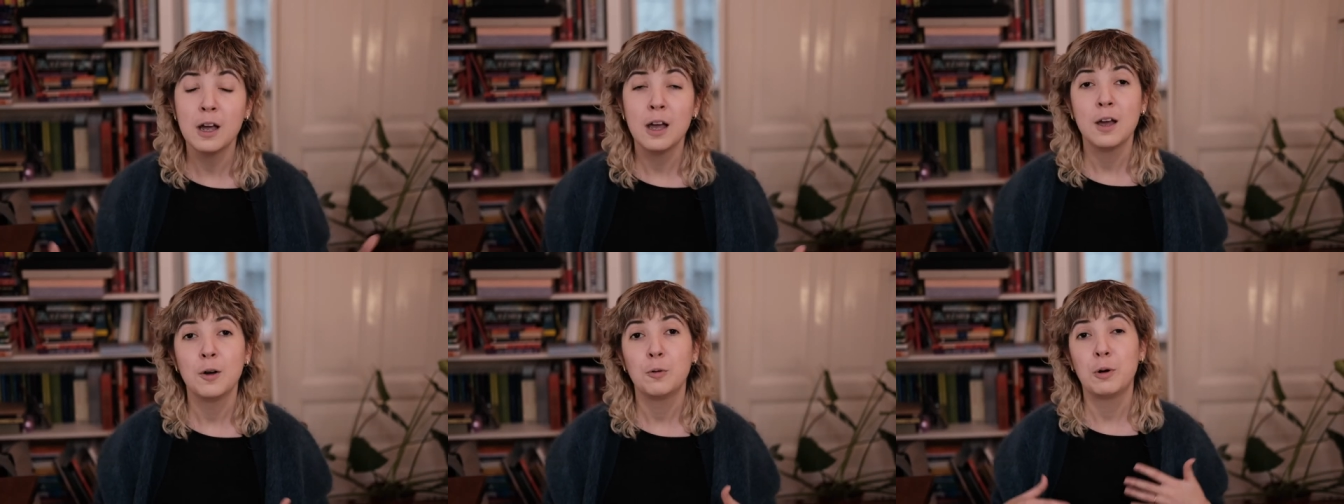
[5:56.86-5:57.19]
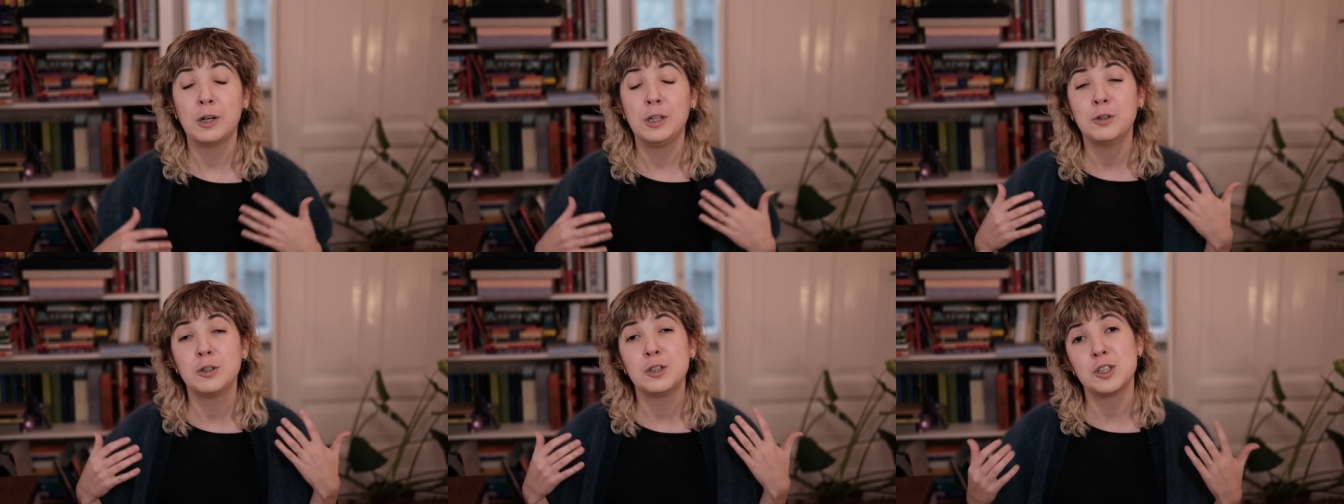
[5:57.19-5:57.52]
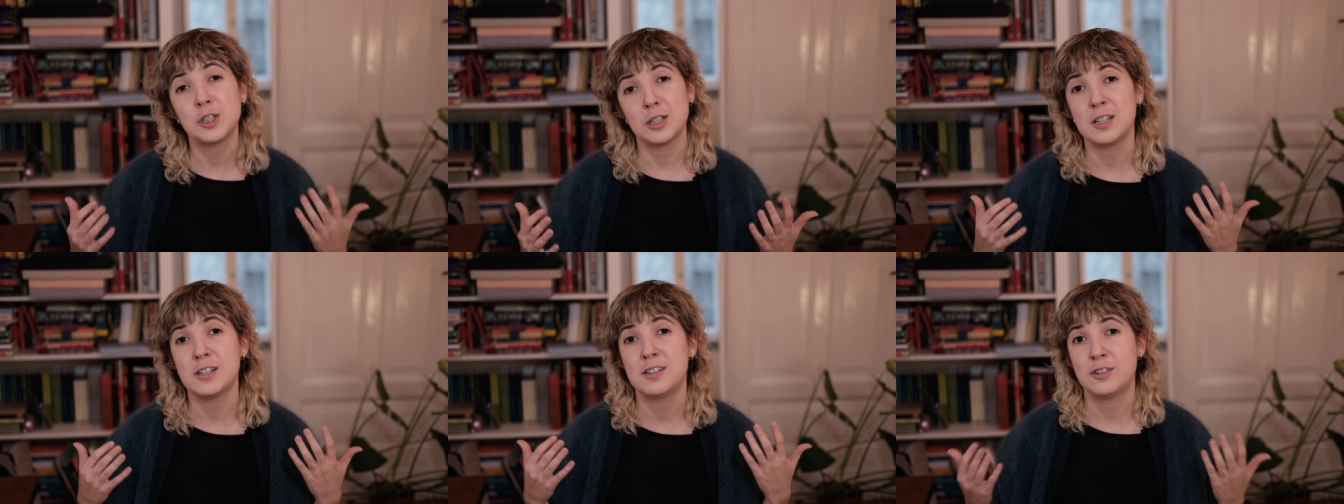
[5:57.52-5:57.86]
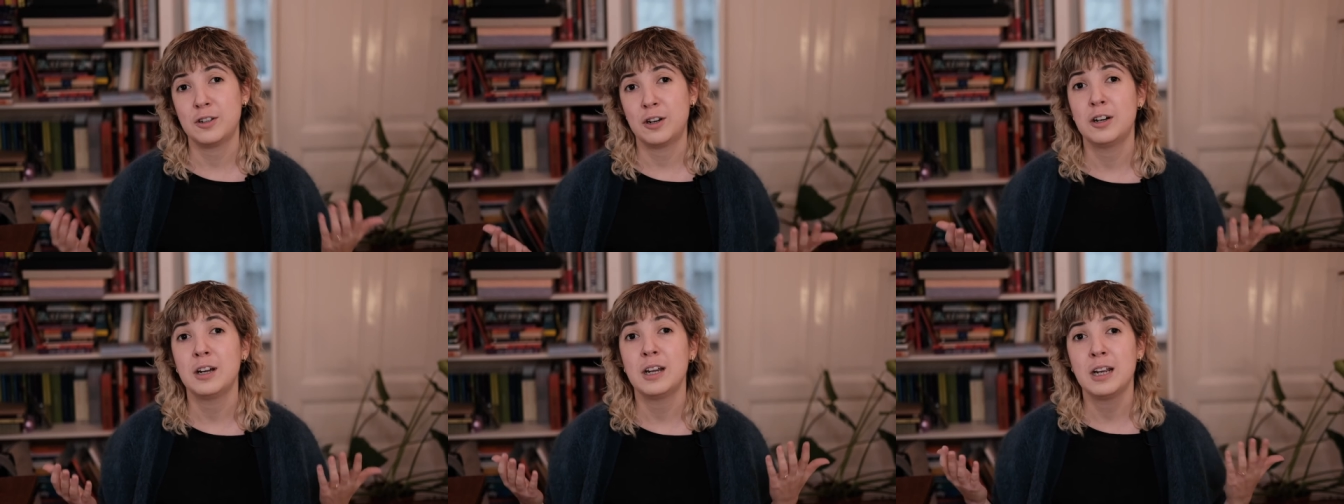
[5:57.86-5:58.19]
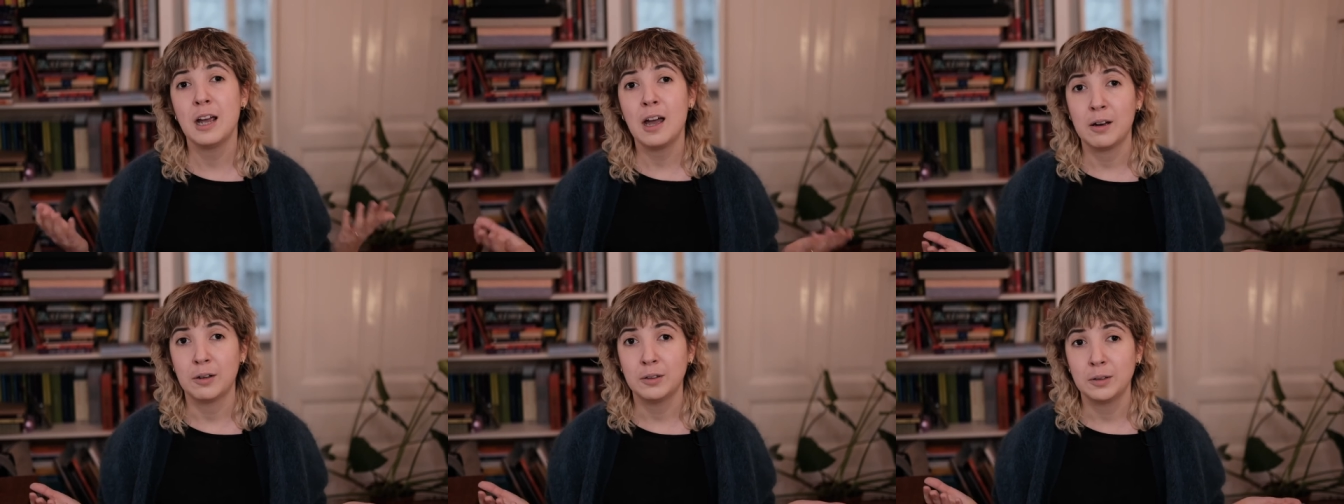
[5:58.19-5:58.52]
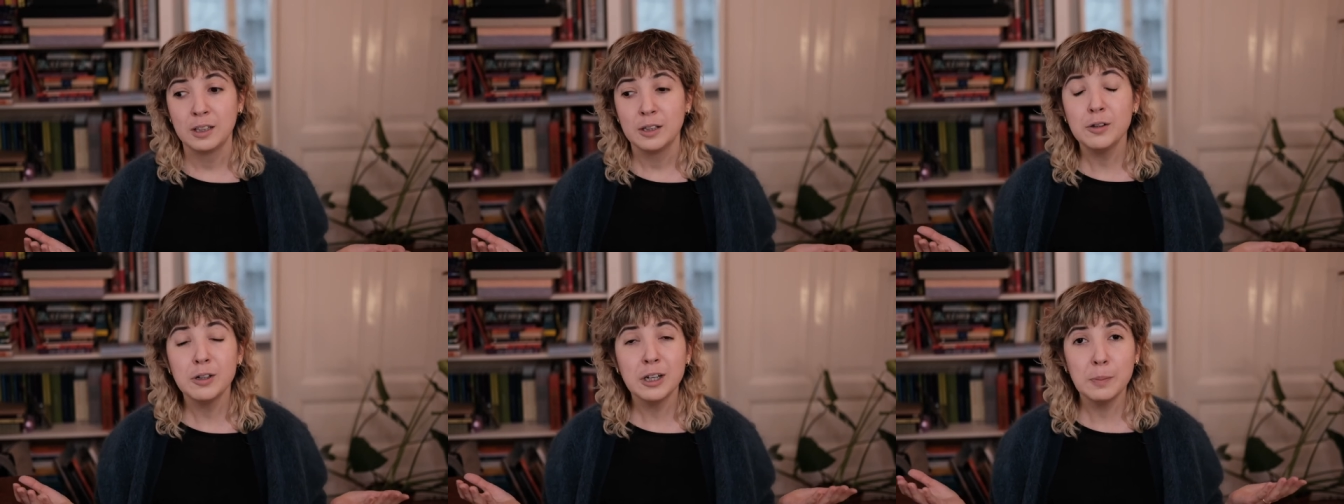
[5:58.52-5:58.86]
when you're just starting out.
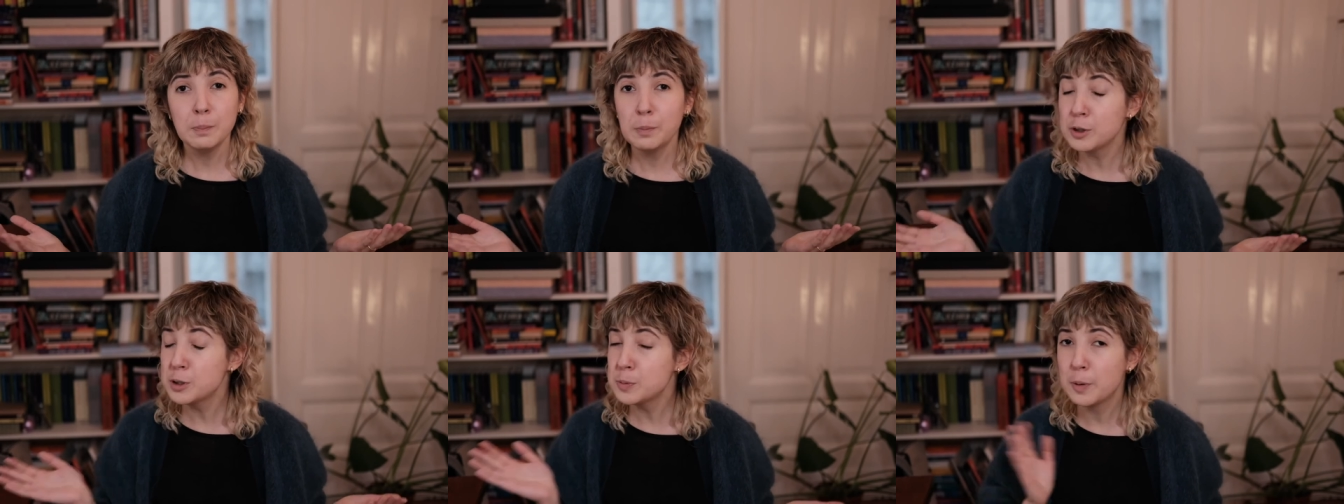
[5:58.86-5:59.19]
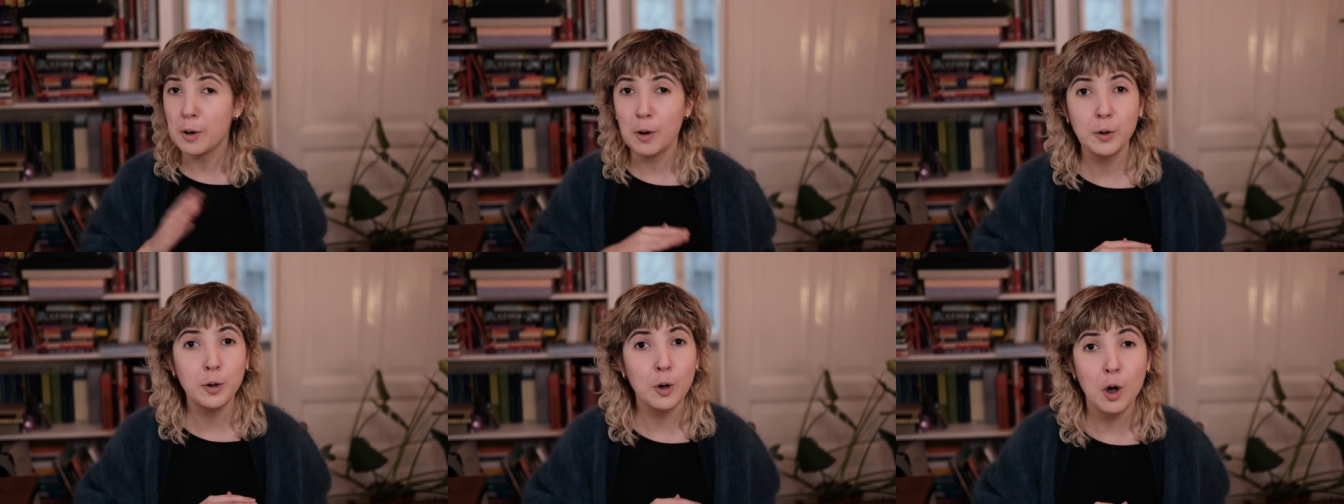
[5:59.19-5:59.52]
You can postpone